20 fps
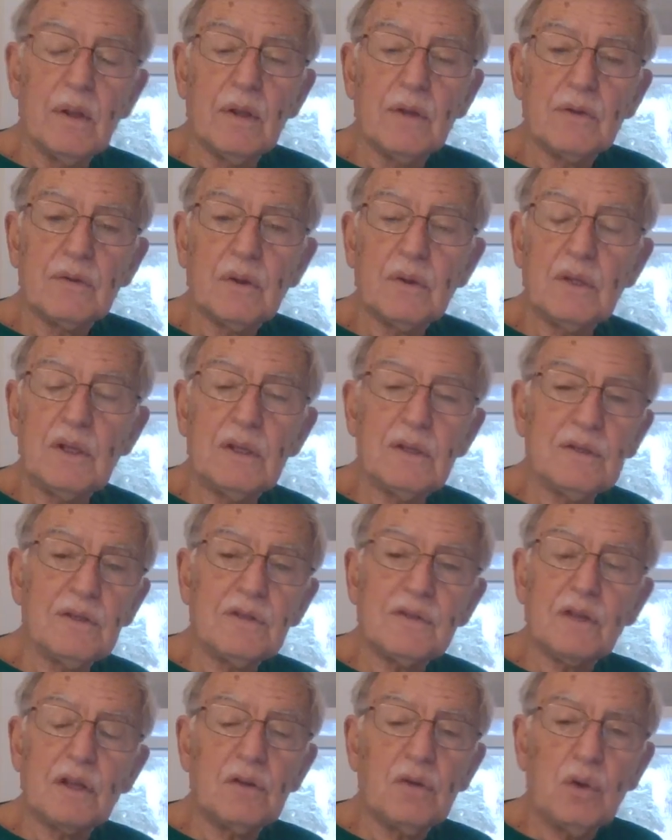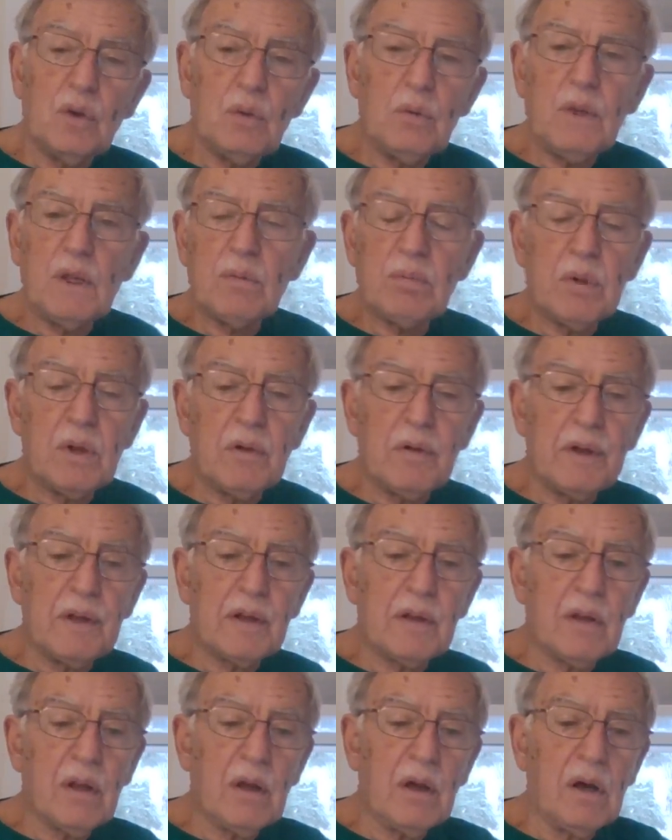So in just a 2-week period
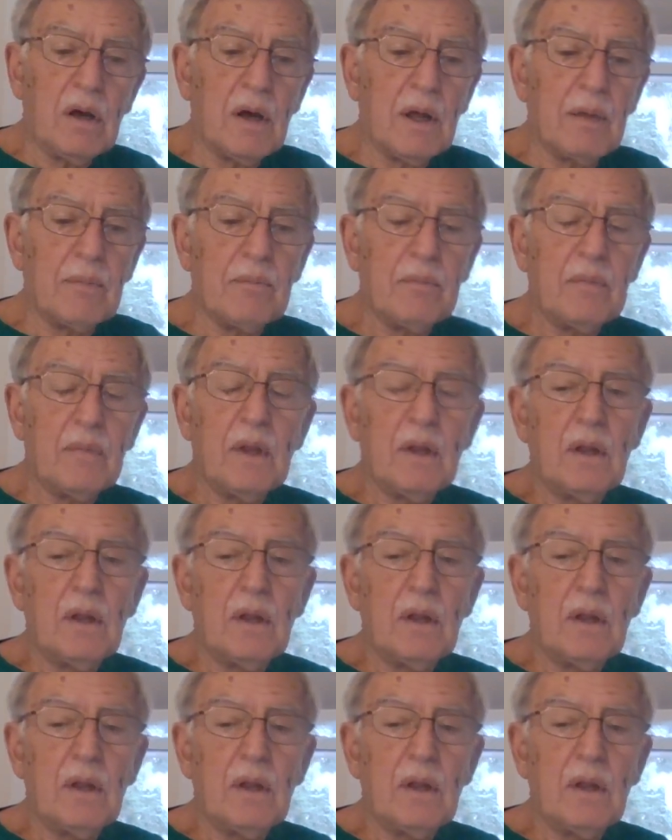of time,